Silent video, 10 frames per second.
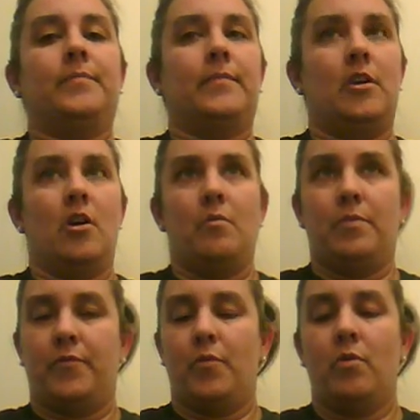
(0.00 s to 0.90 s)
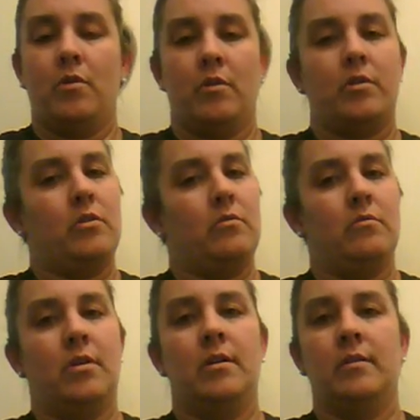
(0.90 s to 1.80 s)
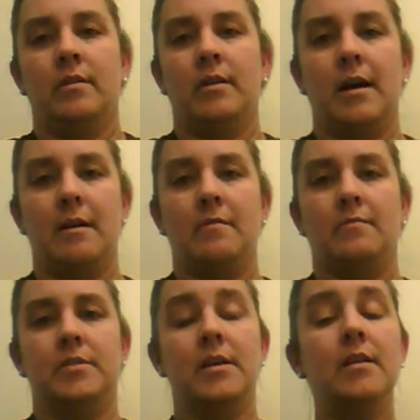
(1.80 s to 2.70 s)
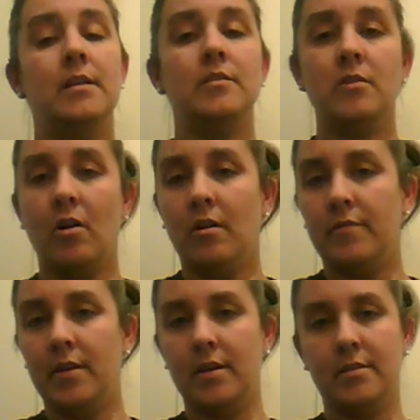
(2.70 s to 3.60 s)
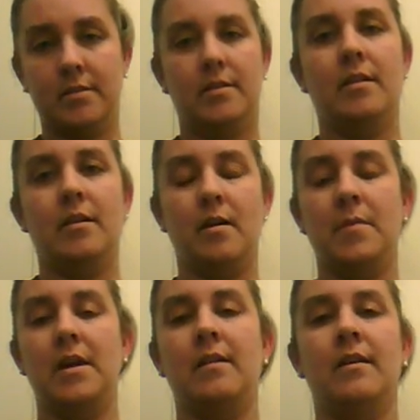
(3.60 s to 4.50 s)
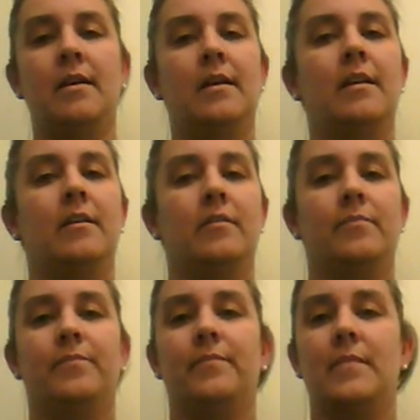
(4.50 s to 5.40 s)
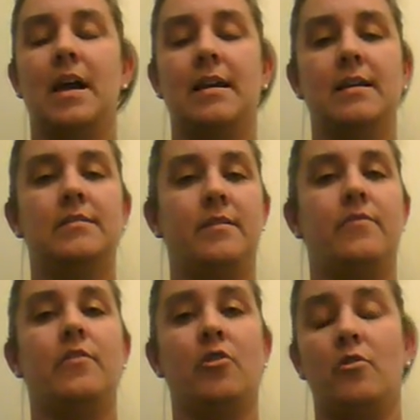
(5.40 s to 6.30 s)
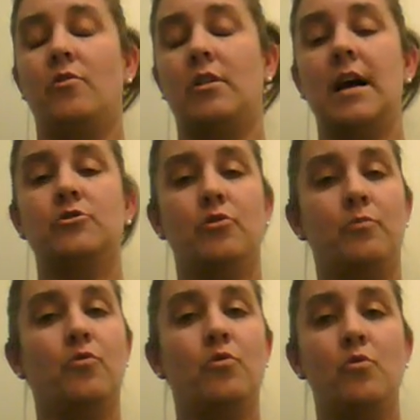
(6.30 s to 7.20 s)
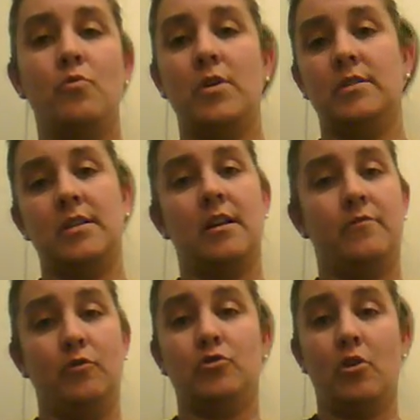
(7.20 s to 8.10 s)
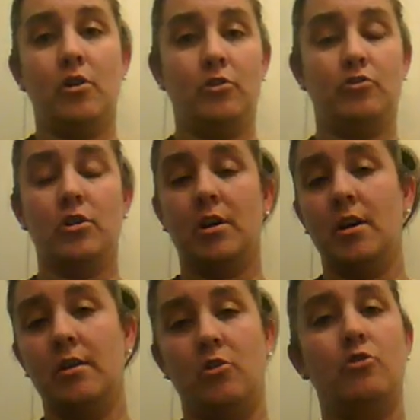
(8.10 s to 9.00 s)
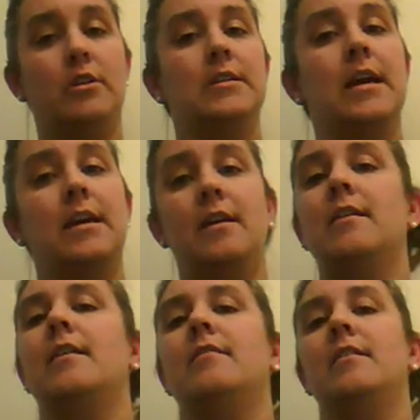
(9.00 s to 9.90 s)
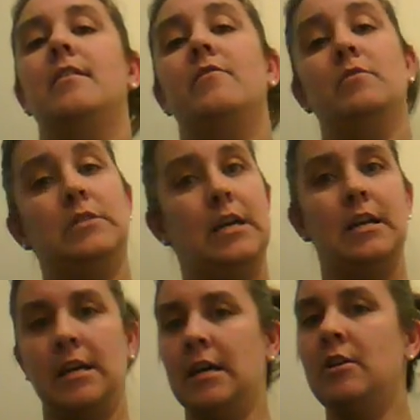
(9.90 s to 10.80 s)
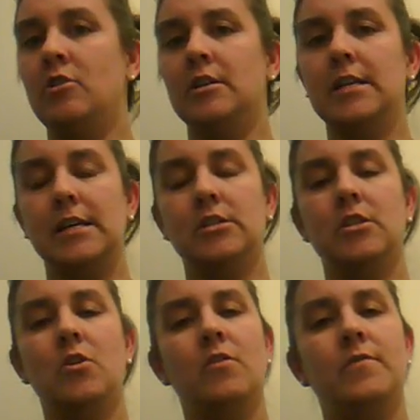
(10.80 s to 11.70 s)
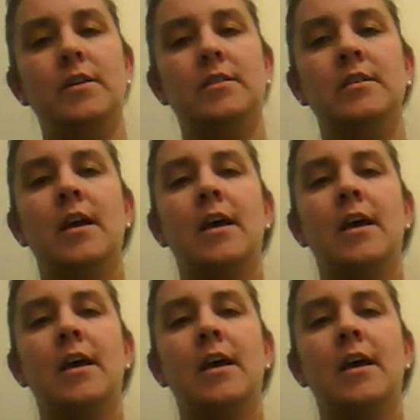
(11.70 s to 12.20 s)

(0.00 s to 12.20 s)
Before you send it to the office. I mean, I guess if your classroom rule was that if you saw it, you took it, you could take it, and then if it was seen again, you could take it to the office.